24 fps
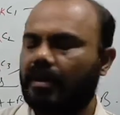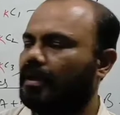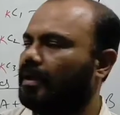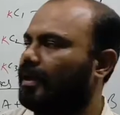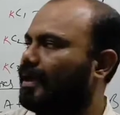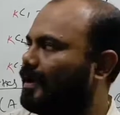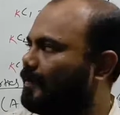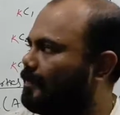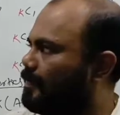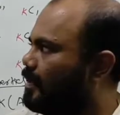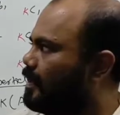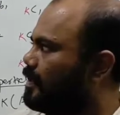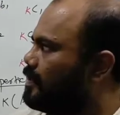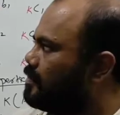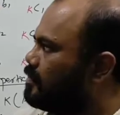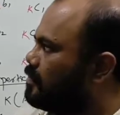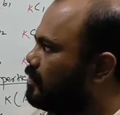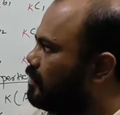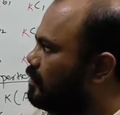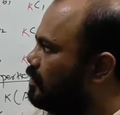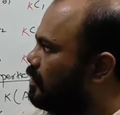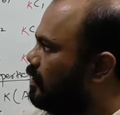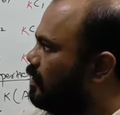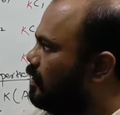applied
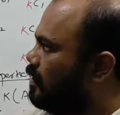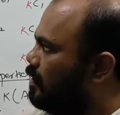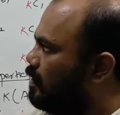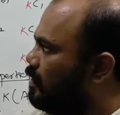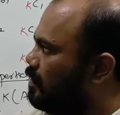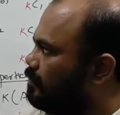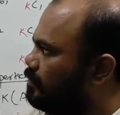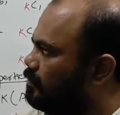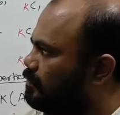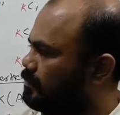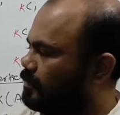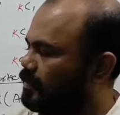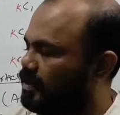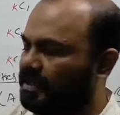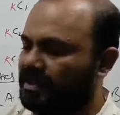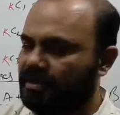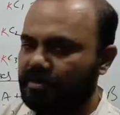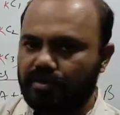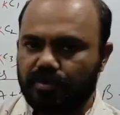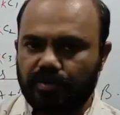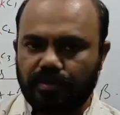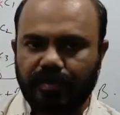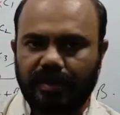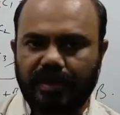in
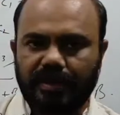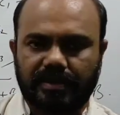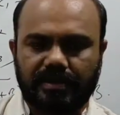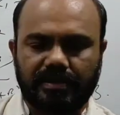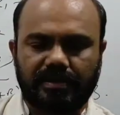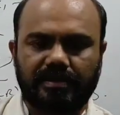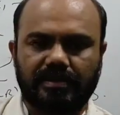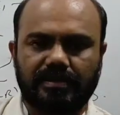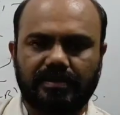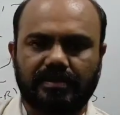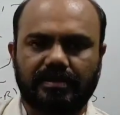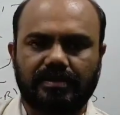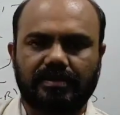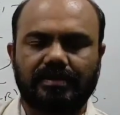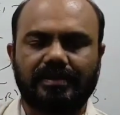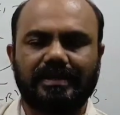two matrices.